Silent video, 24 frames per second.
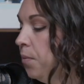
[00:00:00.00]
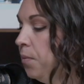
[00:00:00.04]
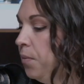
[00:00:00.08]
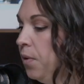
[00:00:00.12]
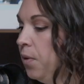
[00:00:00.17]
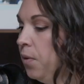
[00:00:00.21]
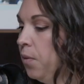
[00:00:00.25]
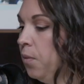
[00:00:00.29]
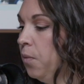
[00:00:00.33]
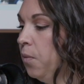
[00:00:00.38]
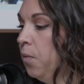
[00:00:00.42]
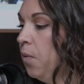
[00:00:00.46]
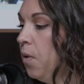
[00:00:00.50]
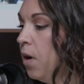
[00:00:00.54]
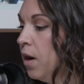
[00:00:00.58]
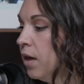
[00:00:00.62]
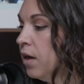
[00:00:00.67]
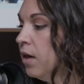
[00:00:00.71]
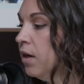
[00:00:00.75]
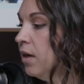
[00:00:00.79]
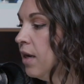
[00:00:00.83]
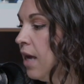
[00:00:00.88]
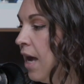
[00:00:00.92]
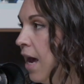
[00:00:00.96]
But
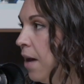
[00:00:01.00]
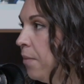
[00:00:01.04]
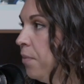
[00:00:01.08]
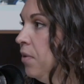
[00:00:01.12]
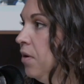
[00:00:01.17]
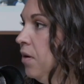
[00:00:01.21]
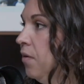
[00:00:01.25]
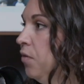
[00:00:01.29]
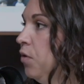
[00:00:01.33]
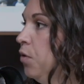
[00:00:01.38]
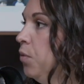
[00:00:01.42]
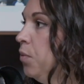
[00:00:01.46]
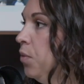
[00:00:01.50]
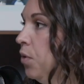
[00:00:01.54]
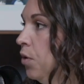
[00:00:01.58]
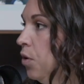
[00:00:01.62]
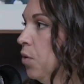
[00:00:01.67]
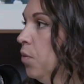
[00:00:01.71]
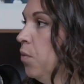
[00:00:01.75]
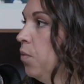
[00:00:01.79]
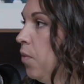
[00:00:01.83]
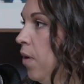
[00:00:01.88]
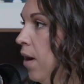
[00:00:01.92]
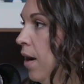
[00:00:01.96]
what could happen if you put
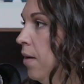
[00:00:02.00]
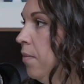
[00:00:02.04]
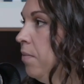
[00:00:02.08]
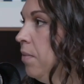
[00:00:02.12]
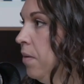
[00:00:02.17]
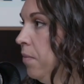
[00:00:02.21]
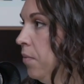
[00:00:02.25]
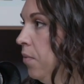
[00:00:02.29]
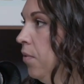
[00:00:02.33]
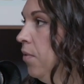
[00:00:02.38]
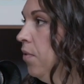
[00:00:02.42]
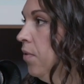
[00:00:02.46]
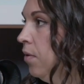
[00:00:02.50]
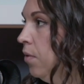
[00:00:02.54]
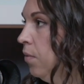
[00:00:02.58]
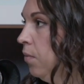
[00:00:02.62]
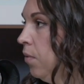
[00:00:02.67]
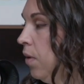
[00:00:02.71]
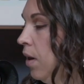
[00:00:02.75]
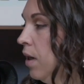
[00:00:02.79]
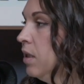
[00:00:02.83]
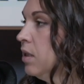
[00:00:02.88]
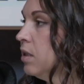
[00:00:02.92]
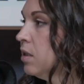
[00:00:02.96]
the right people in the
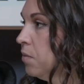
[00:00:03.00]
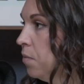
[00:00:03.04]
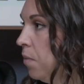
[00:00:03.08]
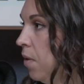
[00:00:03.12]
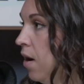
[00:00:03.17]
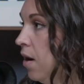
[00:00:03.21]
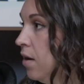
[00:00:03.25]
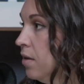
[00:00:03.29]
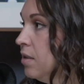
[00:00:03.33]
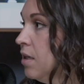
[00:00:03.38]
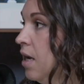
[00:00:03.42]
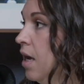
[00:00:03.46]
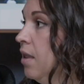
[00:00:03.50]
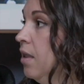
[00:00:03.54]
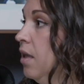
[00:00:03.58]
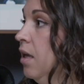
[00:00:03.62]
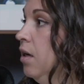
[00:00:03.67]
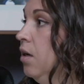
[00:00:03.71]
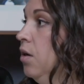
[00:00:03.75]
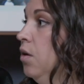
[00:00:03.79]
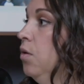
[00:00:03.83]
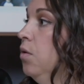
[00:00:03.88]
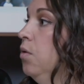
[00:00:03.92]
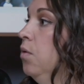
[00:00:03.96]
right spots and
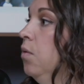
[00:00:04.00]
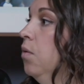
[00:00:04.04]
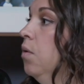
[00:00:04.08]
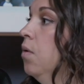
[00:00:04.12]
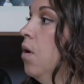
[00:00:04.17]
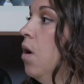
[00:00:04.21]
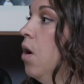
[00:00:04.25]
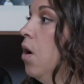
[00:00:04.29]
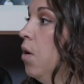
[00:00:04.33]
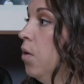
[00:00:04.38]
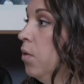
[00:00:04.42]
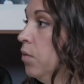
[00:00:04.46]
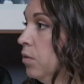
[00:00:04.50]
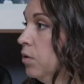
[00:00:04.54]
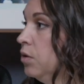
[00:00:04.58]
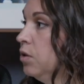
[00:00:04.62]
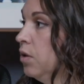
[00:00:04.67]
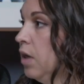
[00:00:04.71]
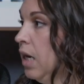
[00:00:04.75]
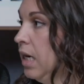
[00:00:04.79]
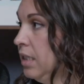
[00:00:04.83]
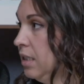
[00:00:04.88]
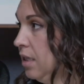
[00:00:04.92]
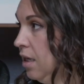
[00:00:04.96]
then yep. you owned
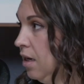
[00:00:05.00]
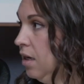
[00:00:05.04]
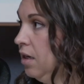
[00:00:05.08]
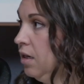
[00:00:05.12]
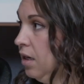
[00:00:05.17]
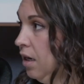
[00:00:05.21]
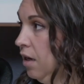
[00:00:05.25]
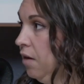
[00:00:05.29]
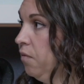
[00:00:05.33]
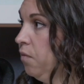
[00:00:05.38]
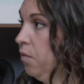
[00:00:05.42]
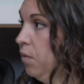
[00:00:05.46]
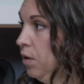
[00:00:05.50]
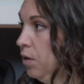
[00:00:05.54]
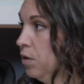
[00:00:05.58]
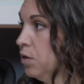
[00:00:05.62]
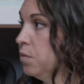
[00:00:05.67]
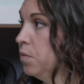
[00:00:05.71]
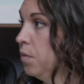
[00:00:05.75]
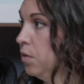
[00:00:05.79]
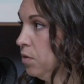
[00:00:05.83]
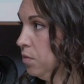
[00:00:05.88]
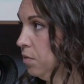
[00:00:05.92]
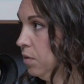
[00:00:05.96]
your identity of what you're
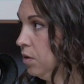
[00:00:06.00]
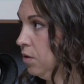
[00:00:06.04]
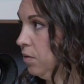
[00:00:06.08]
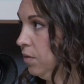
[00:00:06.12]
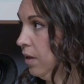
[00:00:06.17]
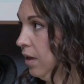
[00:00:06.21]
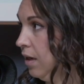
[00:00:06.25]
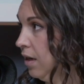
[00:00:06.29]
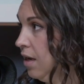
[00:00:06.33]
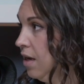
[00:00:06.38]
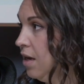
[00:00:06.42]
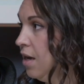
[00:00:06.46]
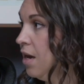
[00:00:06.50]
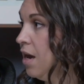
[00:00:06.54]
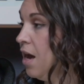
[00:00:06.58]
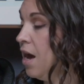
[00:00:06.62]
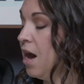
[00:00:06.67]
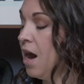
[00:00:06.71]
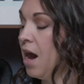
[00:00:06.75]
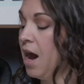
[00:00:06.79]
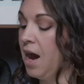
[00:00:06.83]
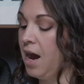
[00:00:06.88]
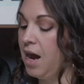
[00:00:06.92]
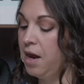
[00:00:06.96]
supposed to be doing? Yeah.
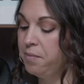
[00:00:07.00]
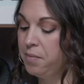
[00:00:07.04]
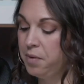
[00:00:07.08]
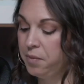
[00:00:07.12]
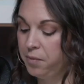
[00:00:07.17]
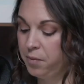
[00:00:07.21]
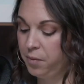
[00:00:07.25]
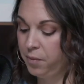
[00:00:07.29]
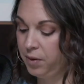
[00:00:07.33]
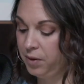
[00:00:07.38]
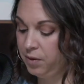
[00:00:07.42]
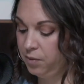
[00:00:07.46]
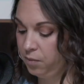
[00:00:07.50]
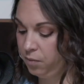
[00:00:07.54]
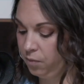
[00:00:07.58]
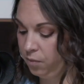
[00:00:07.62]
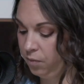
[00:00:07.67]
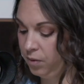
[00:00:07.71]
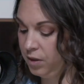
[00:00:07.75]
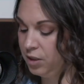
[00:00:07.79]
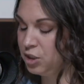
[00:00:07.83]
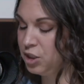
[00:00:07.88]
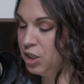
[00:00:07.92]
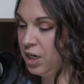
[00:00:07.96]
I remember when
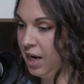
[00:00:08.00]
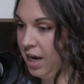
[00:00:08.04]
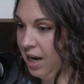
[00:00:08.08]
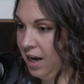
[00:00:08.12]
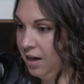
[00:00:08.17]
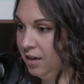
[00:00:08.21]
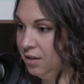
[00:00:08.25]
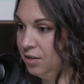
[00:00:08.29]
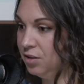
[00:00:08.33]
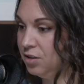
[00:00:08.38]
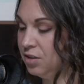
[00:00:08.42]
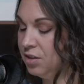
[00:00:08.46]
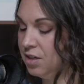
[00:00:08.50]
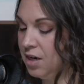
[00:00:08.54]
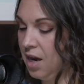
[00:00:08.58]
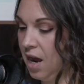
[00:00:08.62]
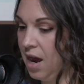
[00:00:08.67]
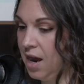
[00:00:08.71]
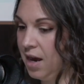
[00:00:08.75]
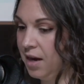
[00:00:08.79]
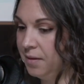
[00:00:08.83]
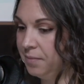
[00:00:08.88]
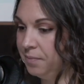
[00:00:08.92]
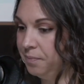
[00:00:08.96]
we changed
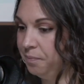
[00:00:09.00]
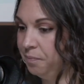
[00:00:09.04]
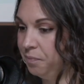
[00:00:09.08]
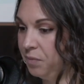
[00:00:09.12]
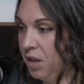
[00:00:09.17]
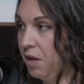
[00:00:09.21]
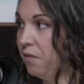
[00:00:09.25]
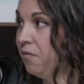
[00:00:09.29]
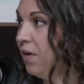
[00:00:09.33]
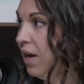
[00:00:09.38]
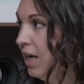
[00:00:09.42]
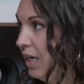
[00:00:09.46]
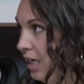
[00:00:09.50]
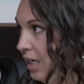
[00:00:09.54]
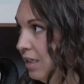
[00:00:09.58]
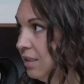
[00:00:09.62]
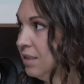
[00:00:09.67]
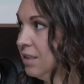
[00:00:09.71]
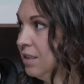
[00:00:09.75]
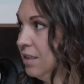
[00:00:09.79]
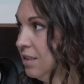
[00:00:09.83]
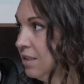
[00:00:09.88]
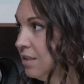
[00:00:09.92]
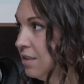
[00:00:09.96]
um, the
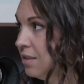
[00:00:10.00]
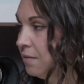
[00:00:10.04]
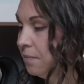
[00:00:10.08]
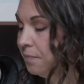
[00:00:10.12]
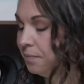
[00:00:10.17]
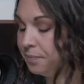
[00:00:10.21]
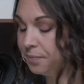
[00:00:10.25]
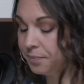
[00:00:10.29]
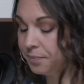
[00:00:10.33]
finances